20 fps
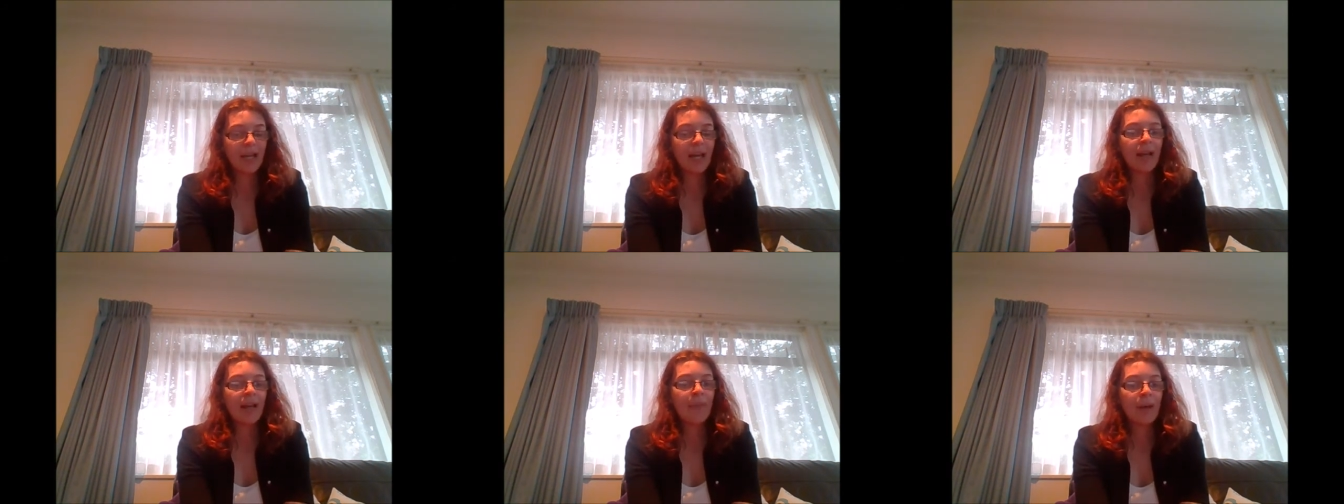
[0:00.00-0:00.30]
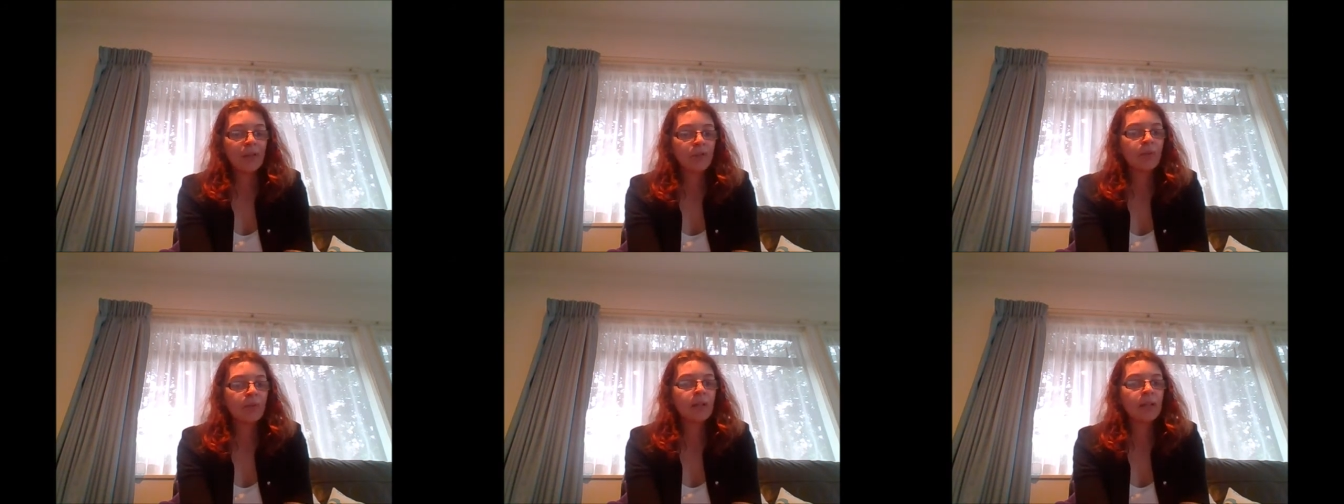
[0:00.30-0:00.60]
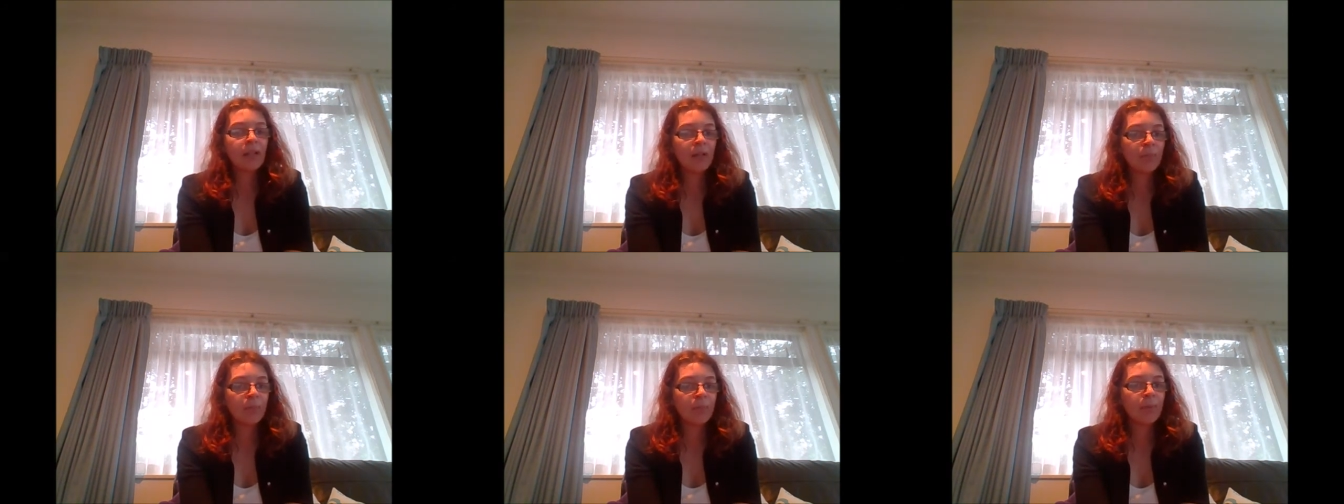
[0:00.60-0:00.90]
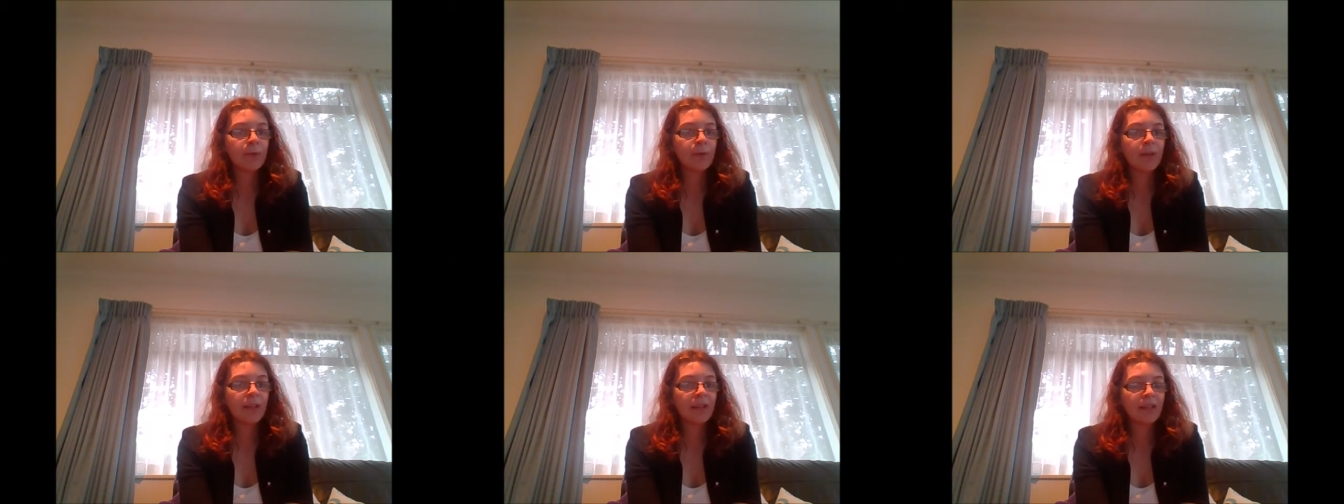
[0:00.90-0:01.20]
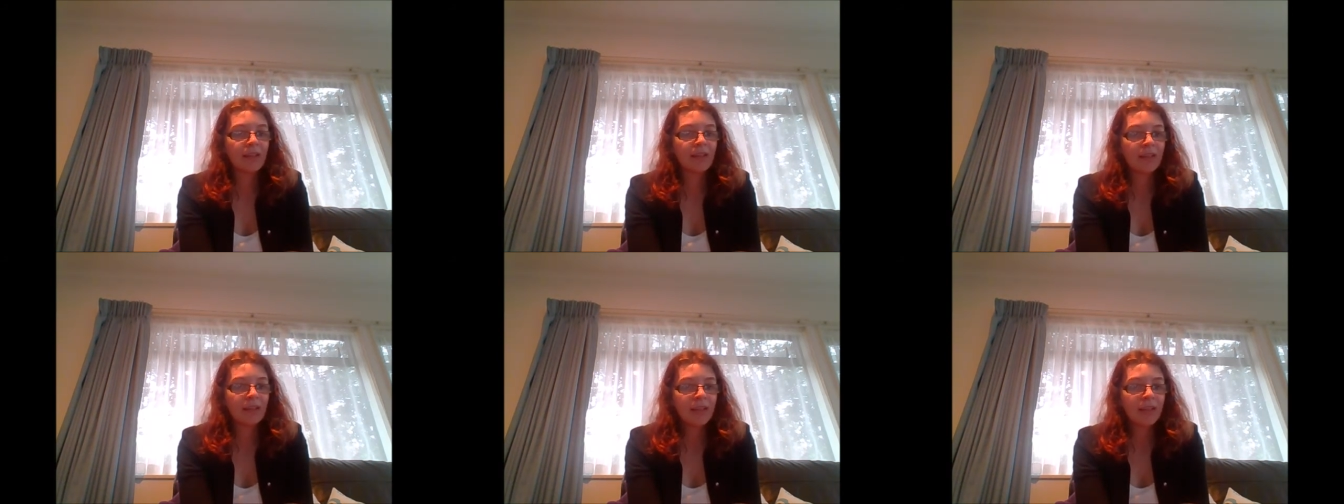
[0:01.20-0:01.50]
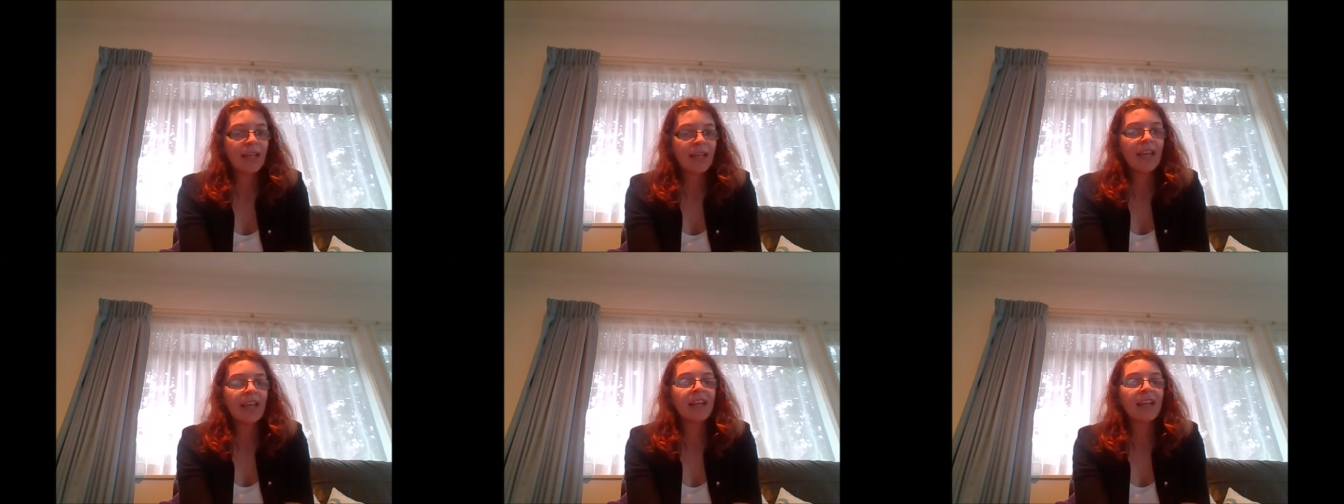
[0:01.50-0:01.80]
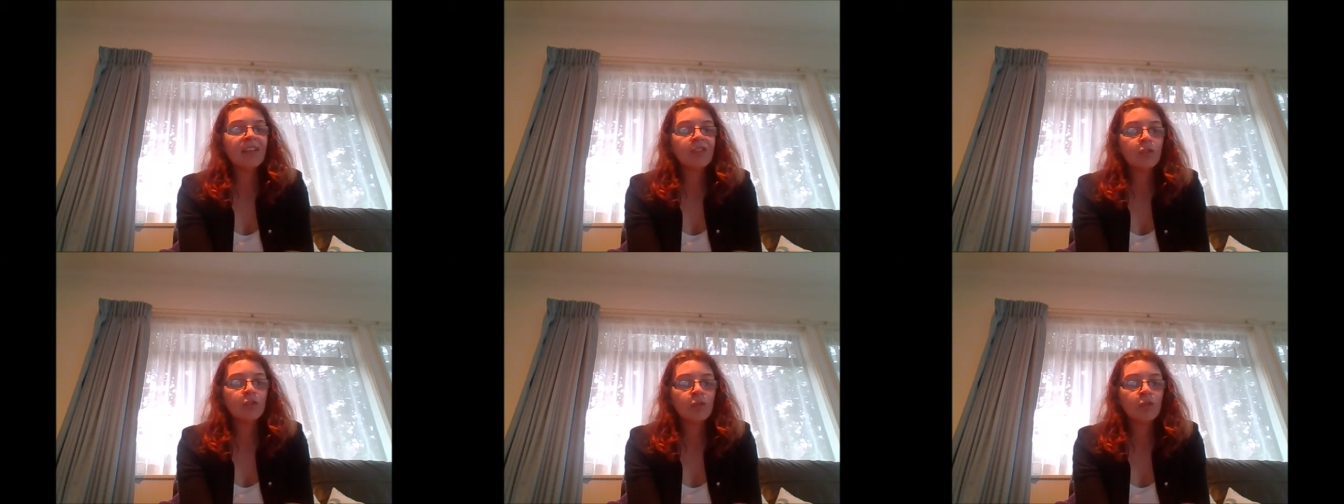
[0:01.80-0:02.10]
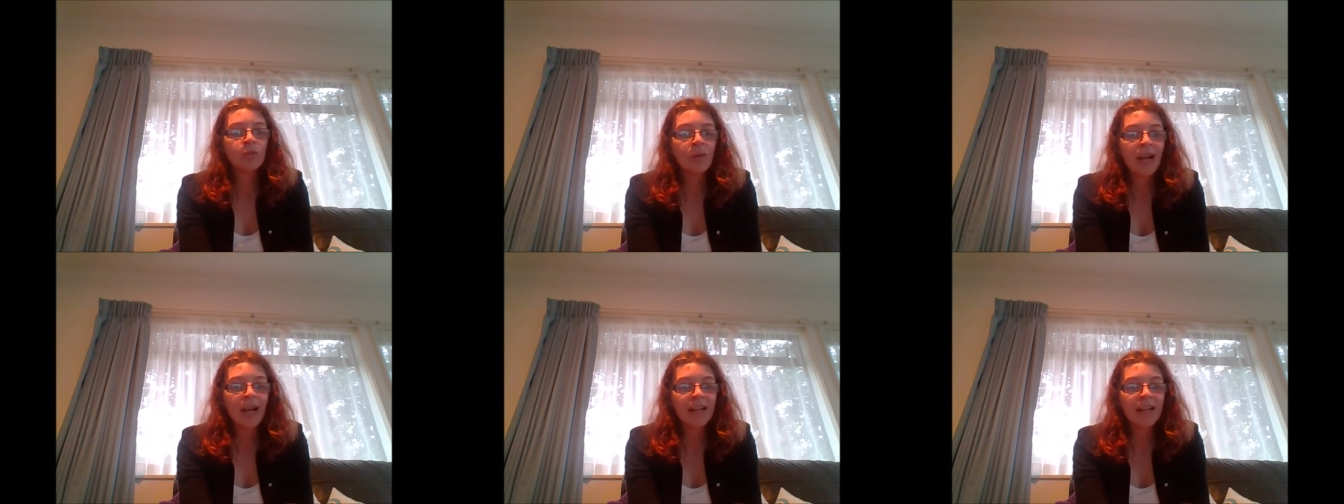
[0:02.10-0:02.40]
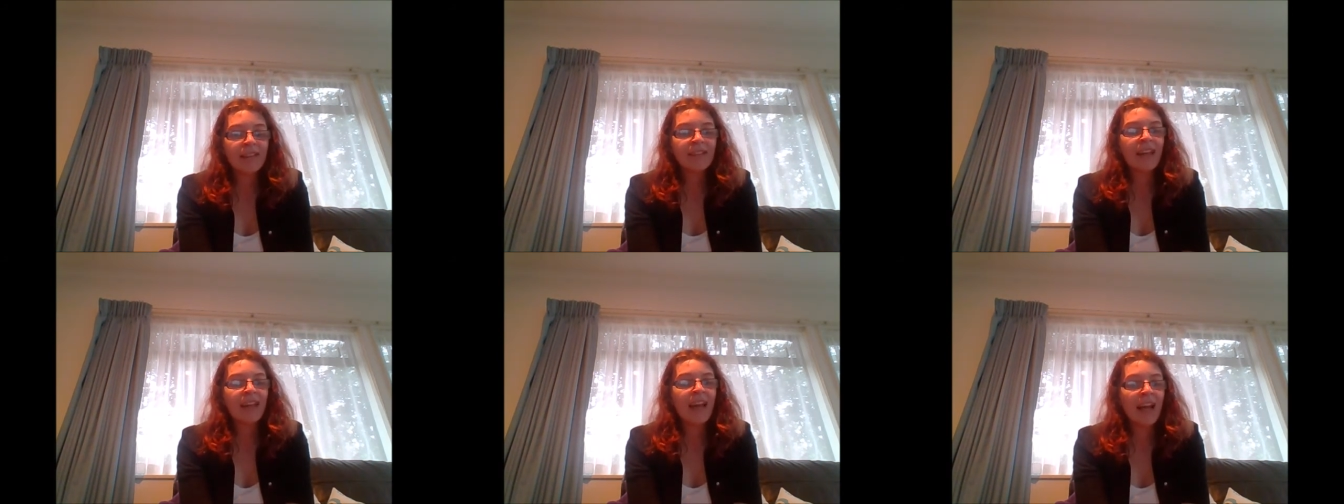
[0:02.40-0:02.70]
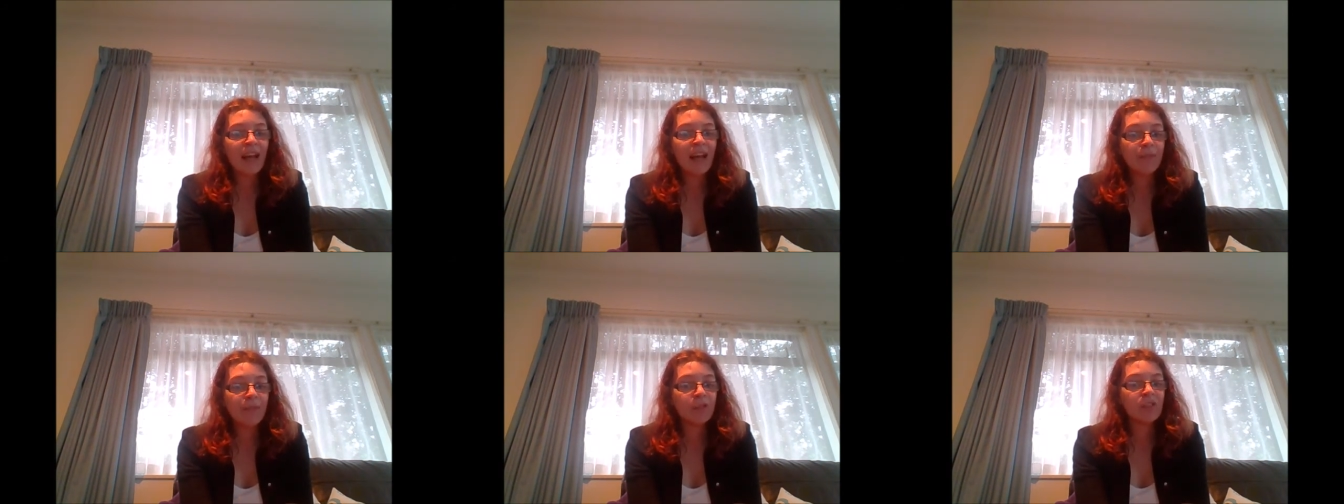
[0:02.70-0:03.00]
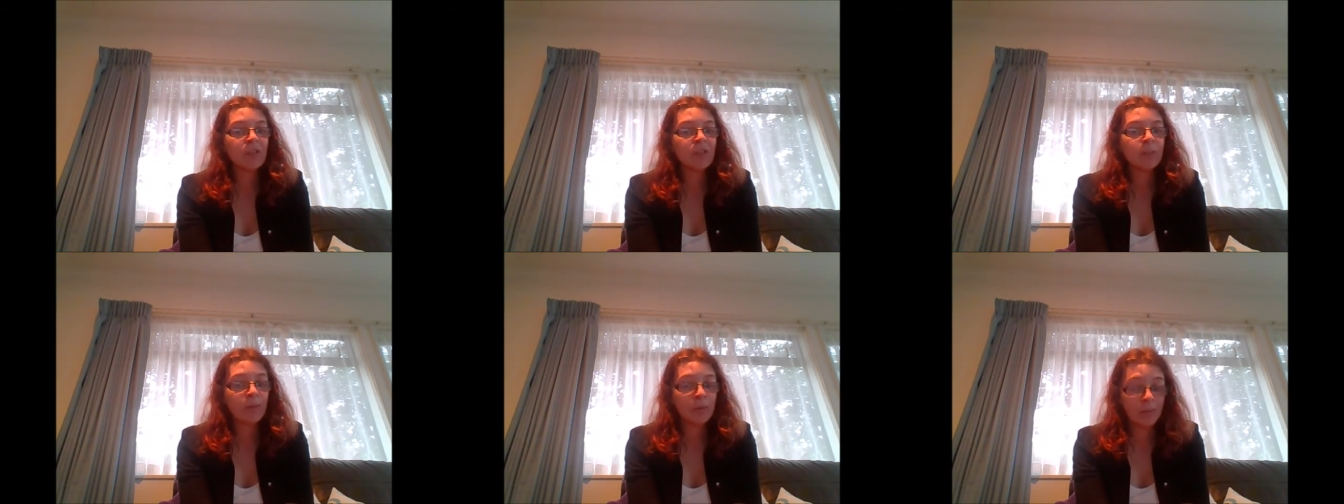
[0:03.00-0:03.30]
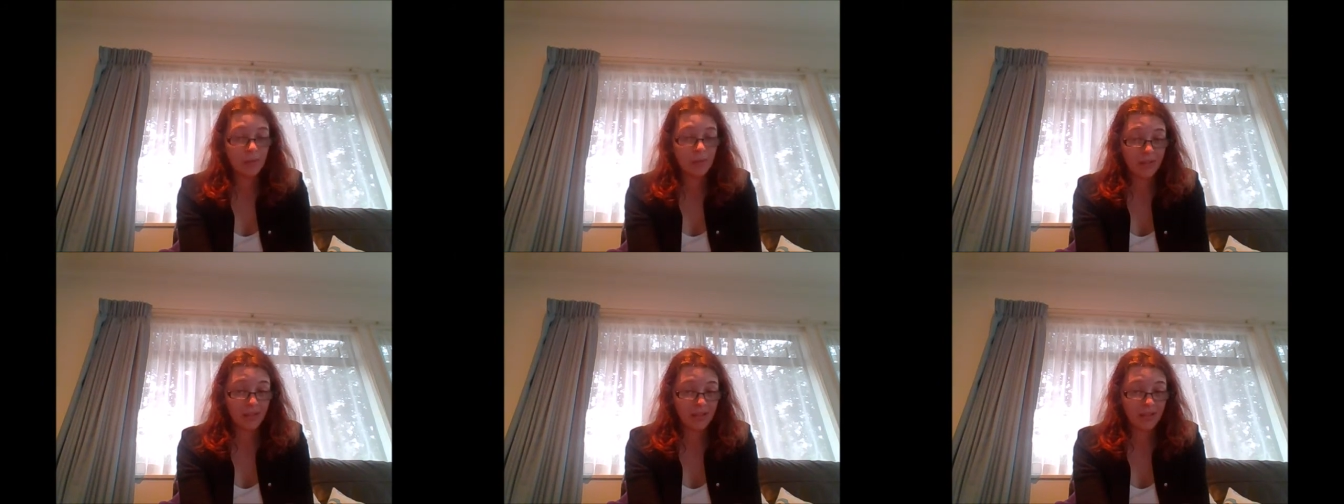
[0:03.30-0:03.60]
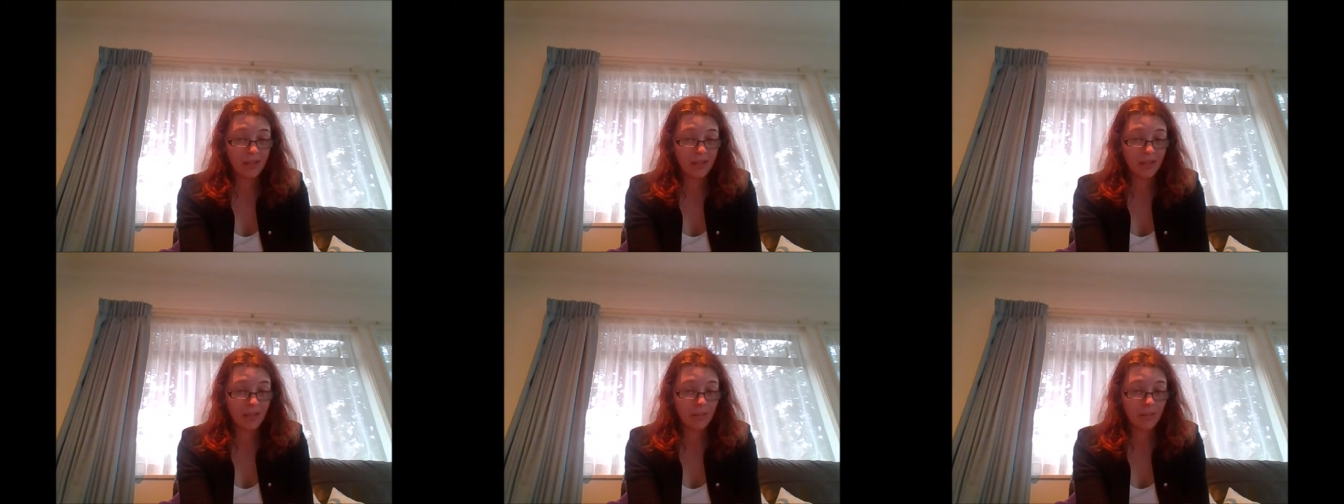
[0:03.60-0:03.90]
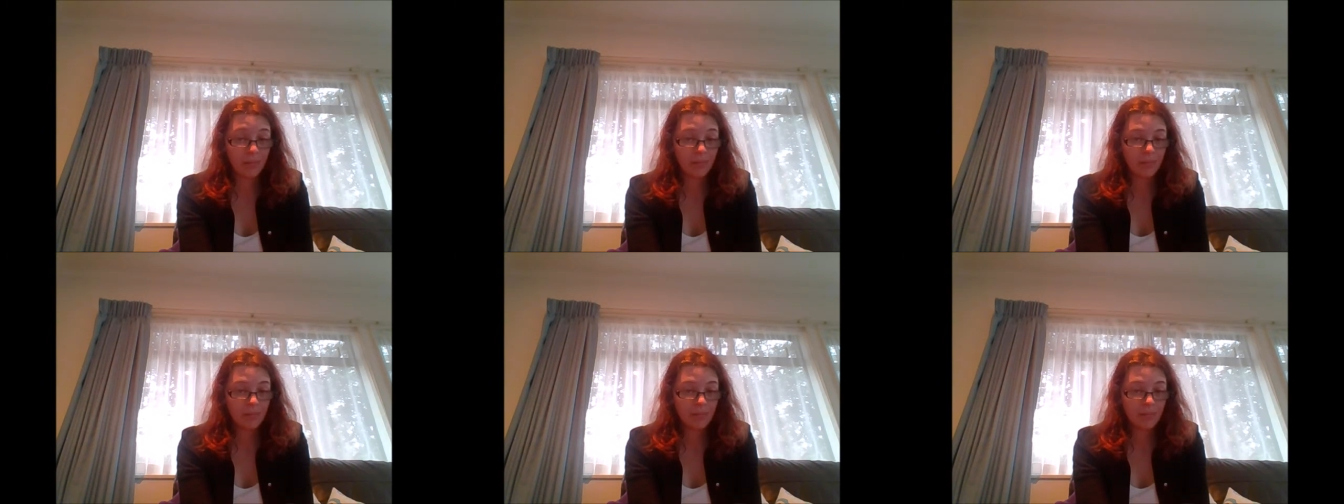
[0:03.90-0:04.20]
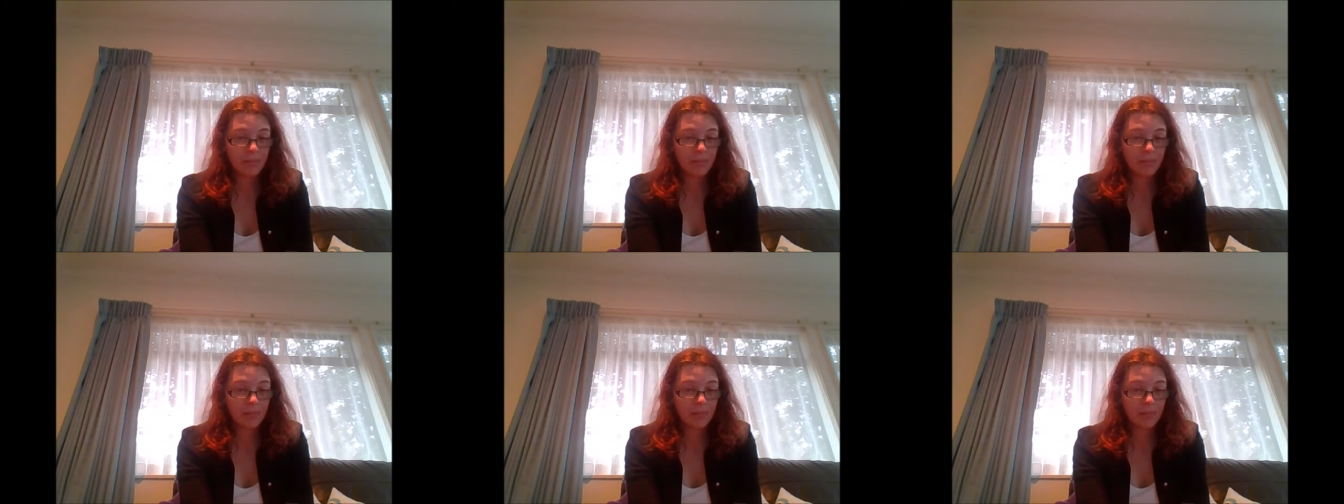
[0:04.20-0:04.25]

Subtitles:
And that's really important. It is great to have a support system,